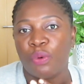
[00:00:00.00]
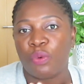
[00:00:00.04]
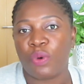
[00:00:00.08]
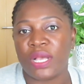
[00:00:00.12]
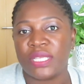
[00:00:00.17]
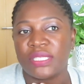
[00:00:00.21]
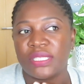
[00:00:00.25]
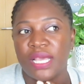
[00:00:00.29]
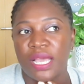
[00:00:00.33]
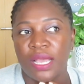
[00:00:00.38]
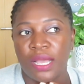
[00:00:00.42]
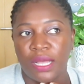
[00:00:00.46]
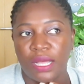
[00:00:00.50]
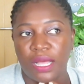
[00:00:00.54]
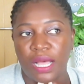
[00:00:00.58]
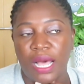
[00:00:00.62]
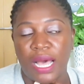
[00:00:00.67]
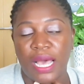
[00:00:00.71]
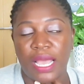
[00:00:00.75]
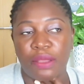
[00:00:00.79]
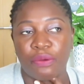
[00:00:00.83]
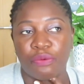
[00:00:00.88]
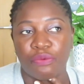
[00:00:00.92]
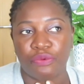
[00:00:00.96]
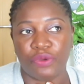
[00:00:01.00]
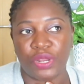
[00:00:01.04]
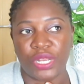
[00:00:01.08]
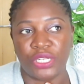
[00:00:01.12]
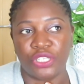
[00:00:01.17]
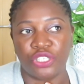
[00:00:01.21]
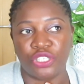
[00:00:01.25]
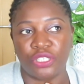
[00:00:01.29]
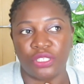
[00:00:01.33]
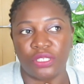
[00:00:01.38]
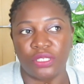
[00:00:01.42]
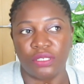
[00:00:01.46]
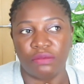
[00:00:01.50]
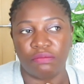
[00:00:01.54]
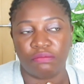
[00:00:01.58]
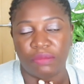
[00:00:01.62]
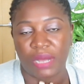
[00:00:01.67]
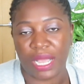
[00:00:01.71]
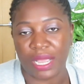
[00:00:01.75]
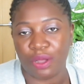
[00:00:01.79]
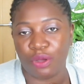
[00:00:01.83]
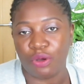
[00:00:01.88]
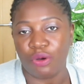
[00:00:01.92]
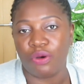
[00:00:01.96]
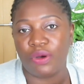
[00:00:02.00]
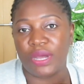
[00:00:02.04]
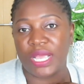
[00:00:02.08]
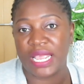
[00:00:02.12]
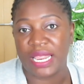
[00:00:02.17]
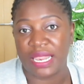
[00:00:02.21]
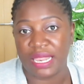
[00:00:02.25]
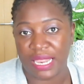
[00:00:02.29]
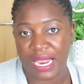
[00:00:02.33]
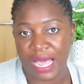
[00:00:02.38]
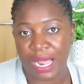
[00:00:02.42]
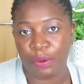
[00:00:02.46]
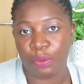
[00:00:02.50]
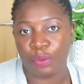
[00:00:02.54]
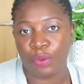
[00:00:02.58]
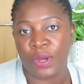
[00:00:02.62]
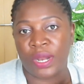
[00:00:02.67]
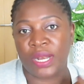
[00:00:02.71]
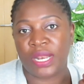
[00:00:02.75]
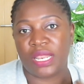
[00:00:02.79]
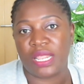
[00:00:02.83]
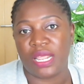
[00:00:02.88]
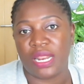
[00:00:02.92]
Once I reach my goal in that one,